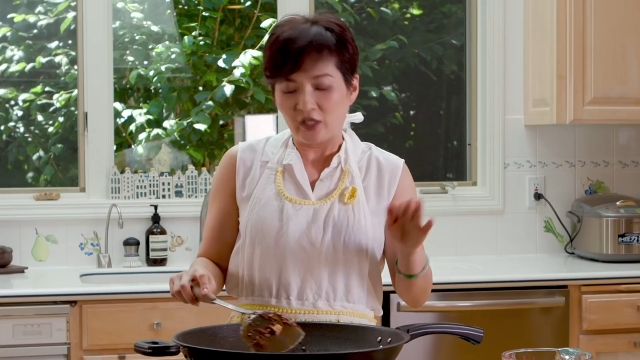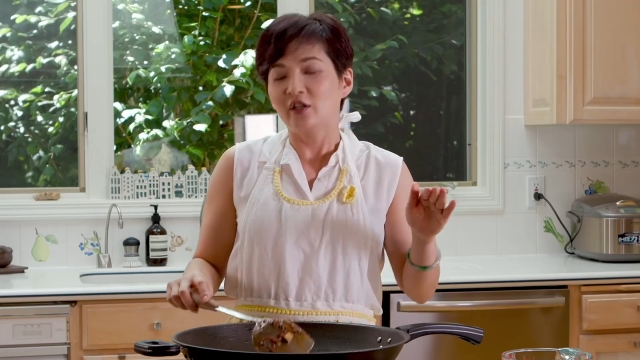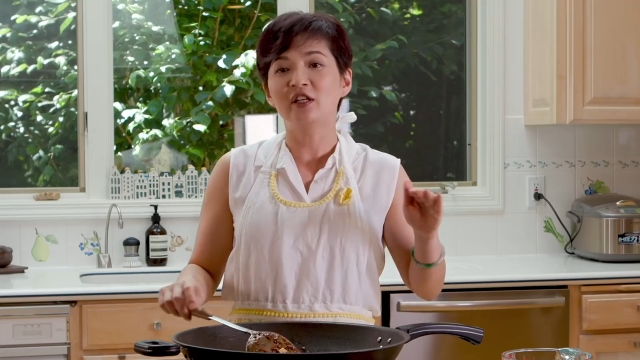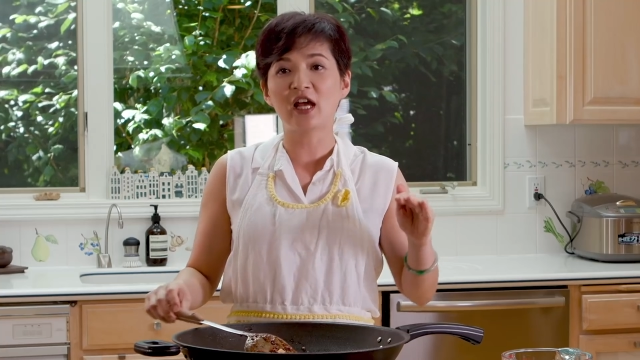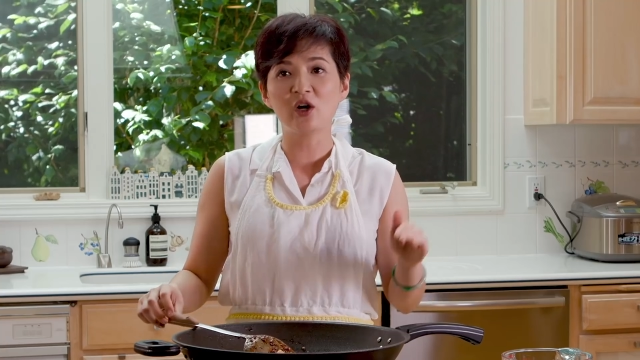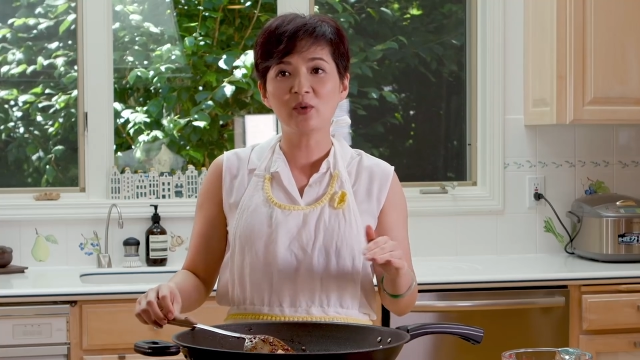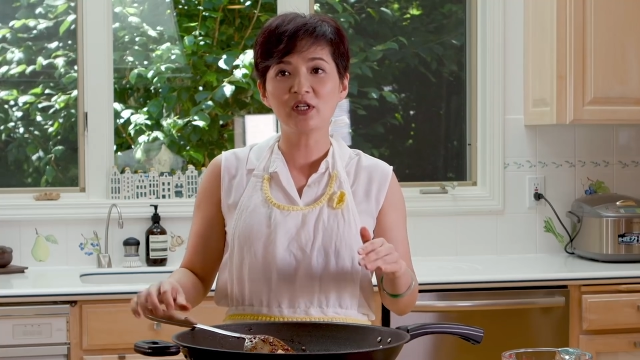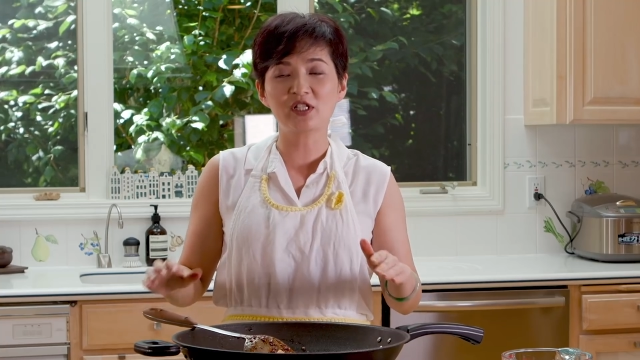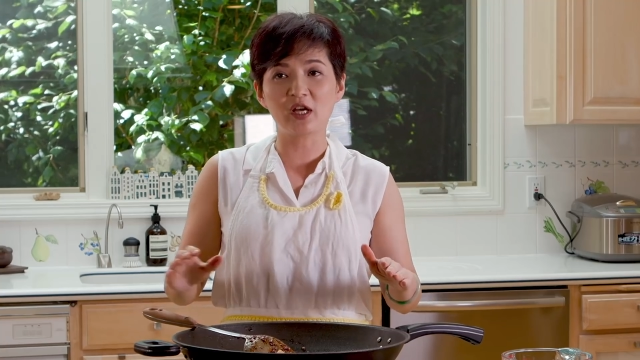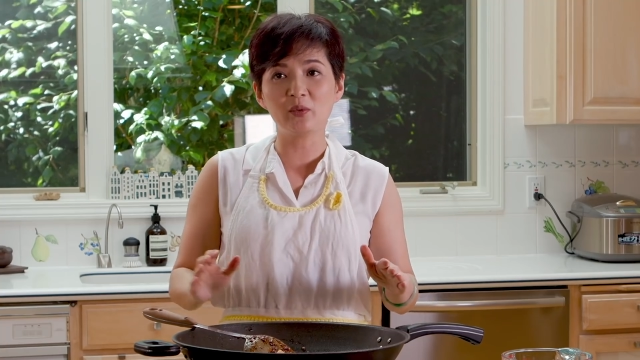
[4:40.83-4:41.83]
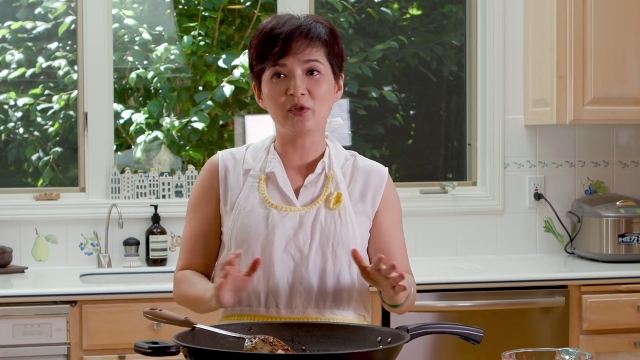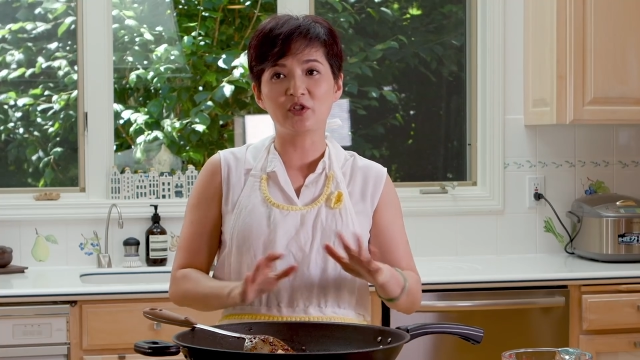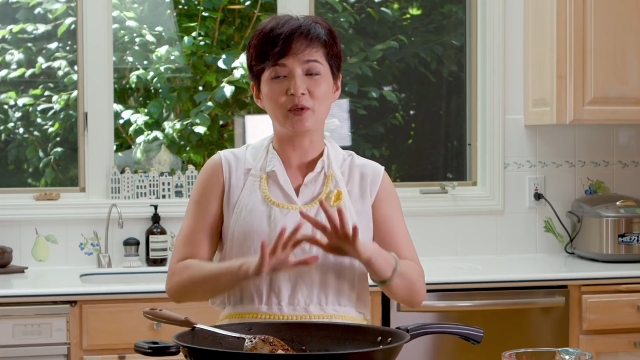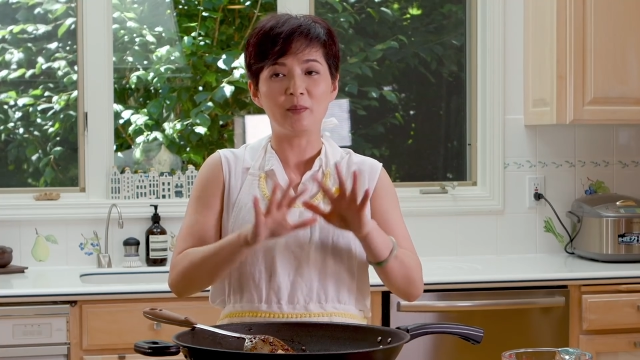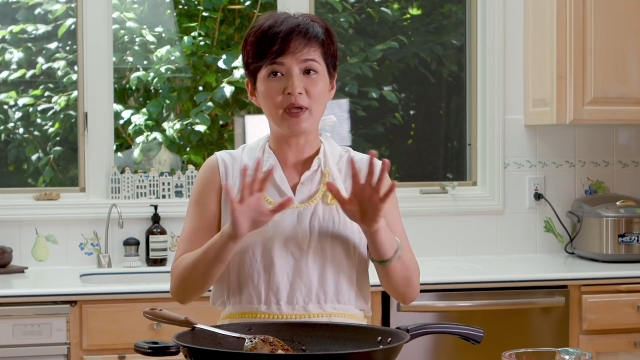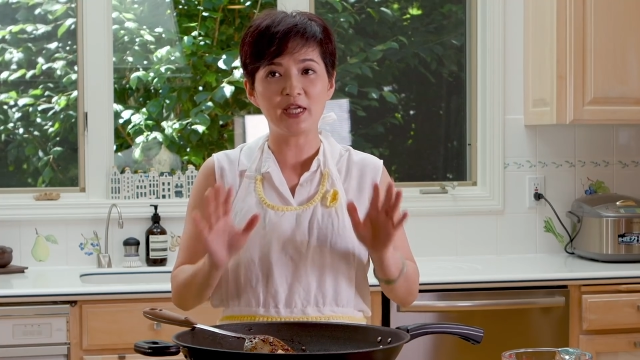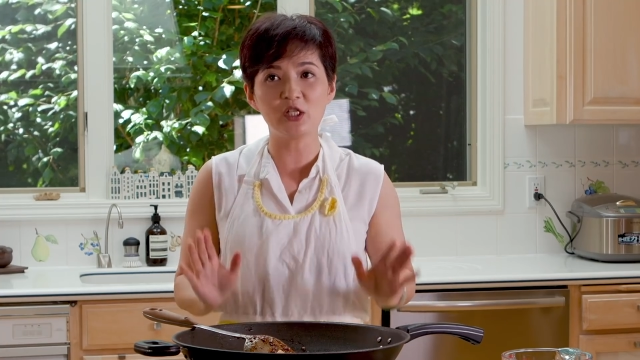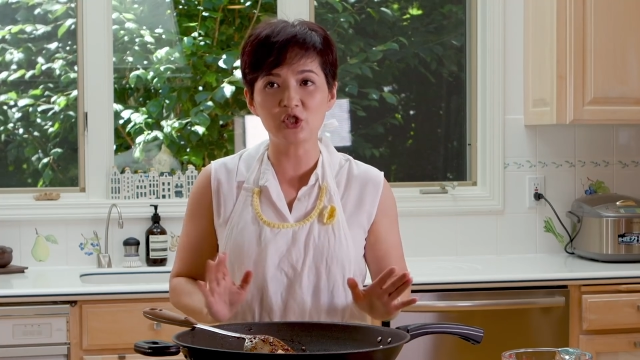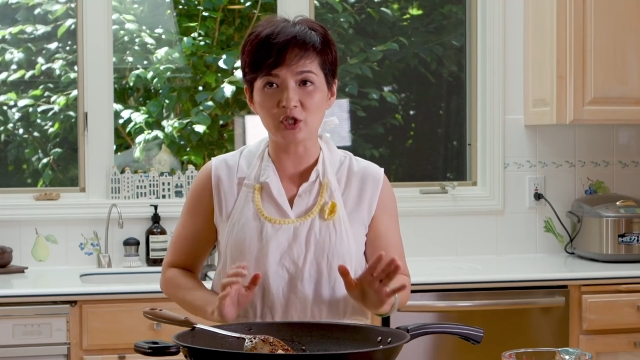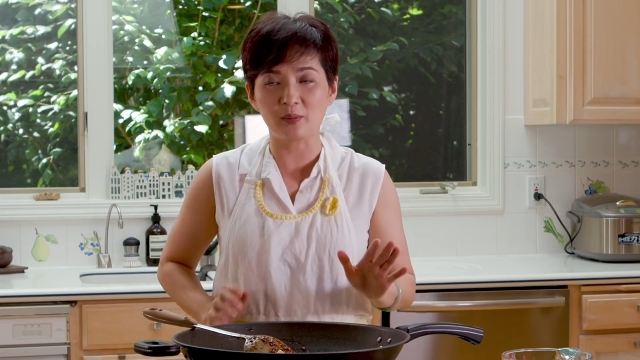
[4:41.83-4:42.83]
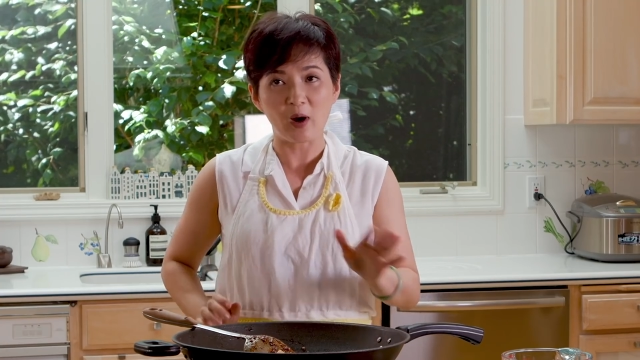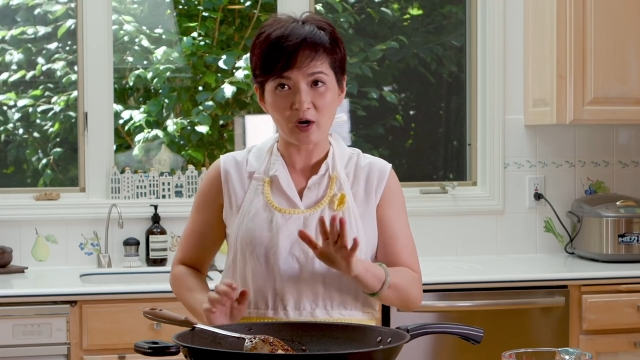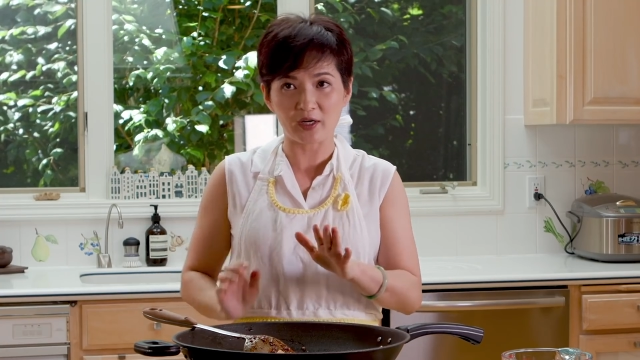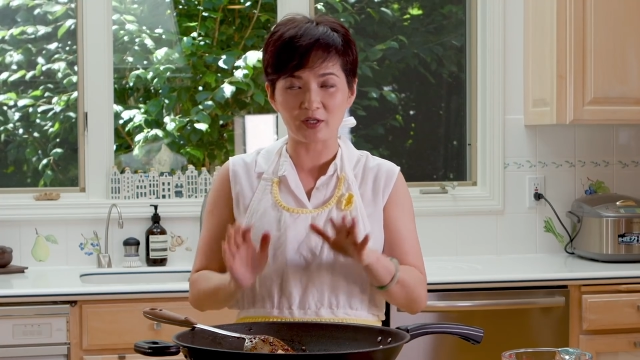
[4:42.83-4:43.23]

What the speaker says: Now we're done with the major part